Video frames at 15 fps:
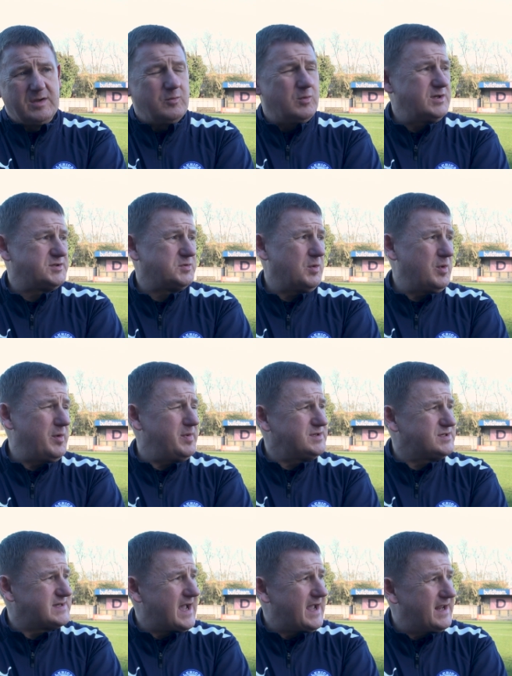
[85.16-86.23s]
Well, it's what we've been
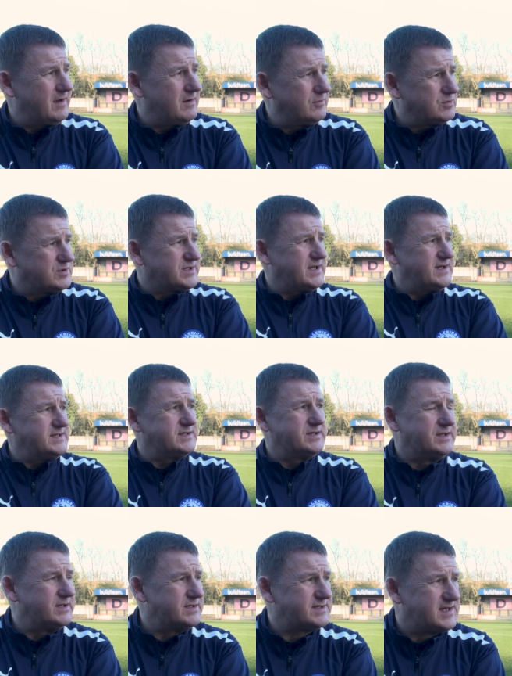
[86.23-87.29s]
saying all
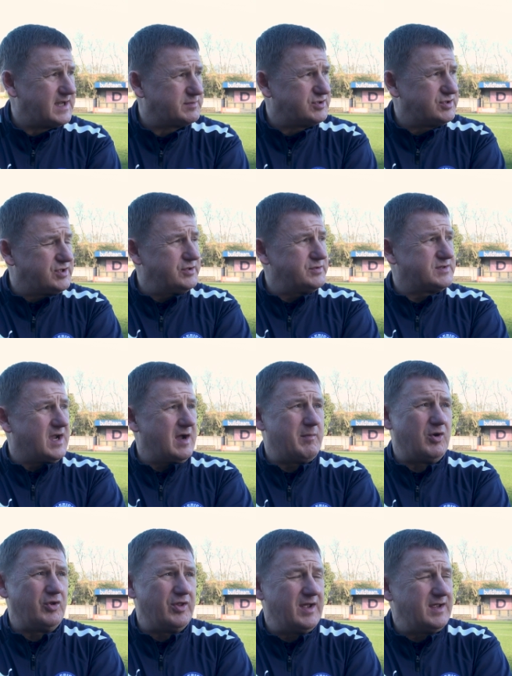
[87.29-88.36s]
season, that substitutes come
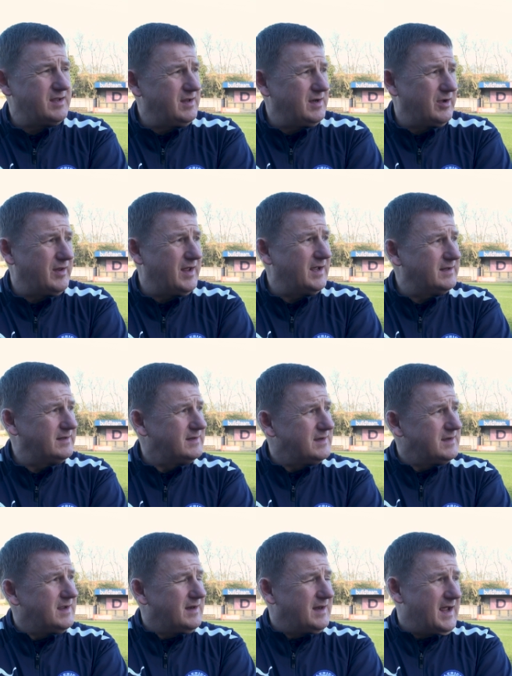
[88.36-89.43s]
on, their
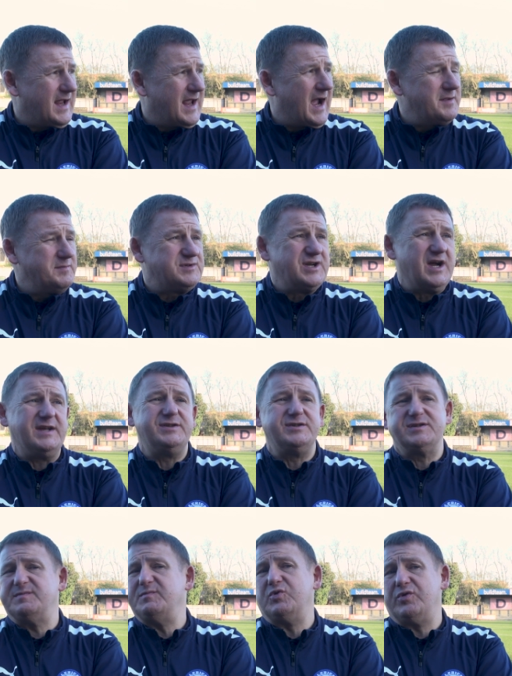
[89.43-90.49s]
game
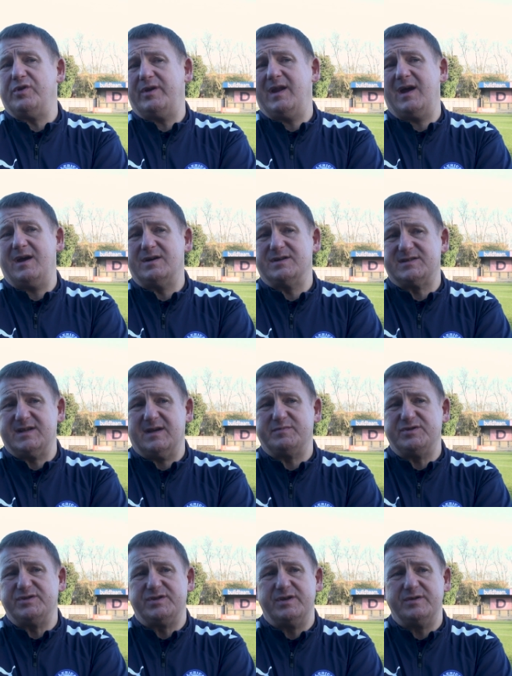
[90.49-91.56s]
changes more than they are
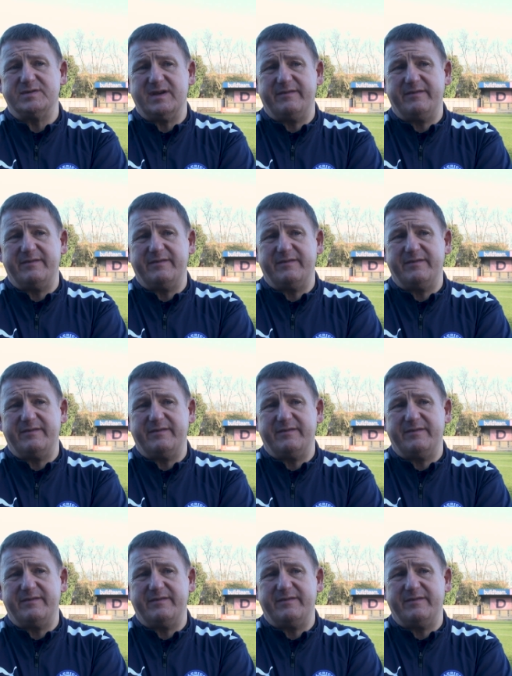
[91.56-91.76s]
substitutes.